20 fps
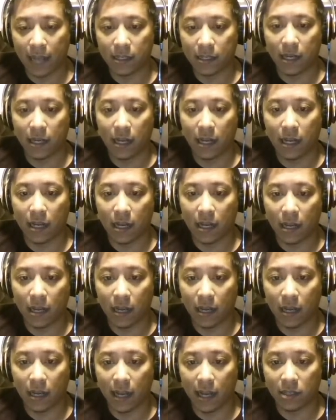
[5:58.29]

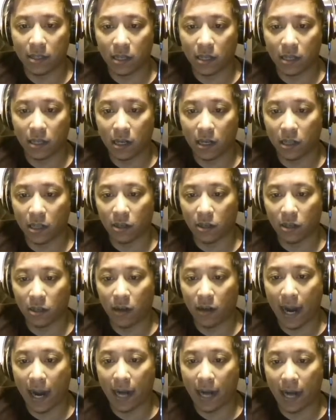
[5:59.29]
the color
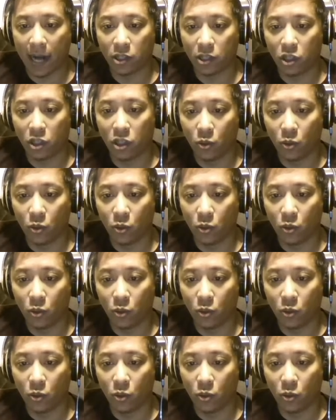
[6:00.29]
Ash